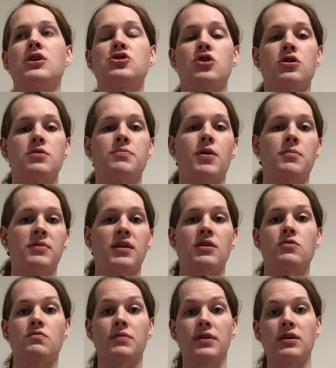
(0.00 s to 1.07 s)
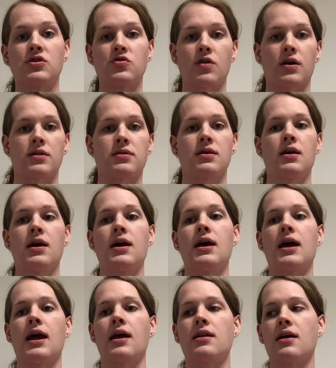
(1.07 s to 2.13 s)
HR department that you really trust.
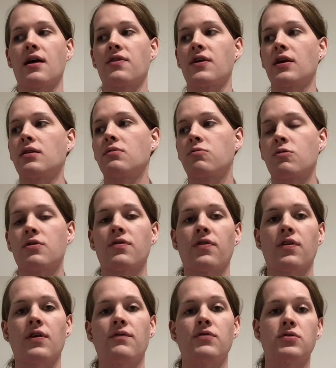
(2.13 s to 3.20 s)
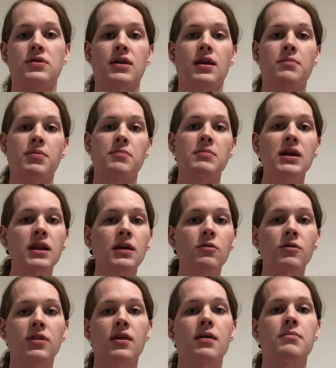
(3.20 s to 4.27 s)
And I think it's worth, if you set up a meeting
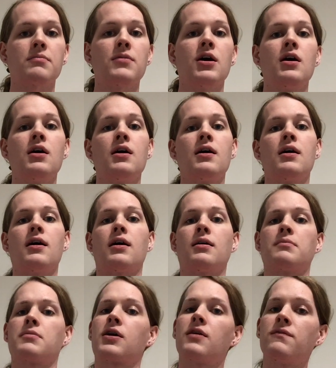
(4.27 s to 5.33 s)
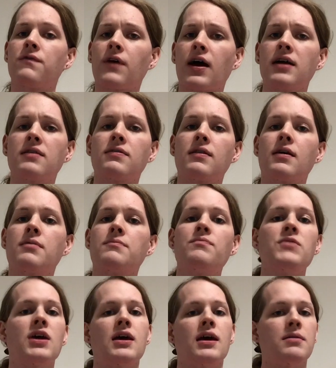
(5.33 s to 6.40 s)
with them, confide in
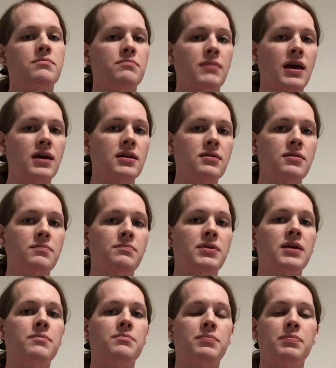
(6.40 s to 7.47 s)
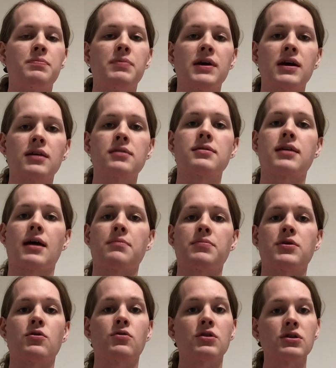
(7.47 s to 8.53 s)
them. It may be a big
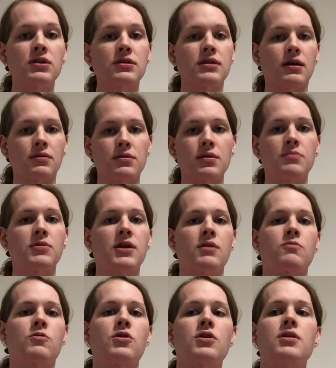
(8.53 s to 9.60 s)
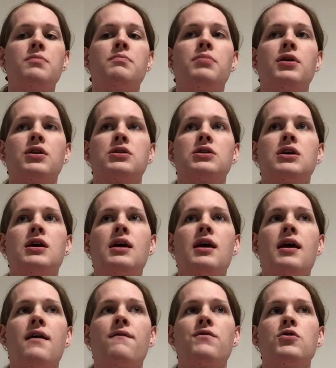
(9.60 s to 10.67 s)
step in order to tell someone at work, but
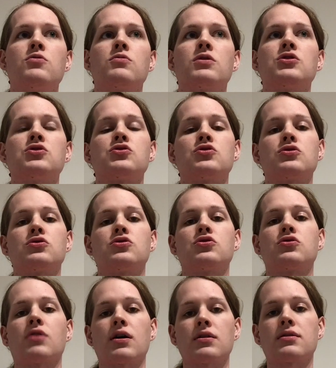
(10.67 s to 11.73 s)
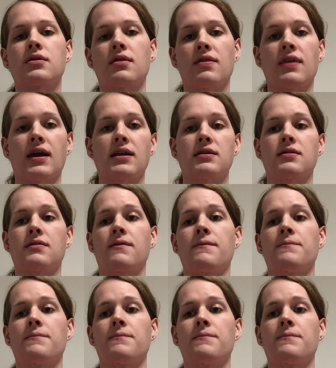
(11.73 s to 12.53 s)
if you can trust that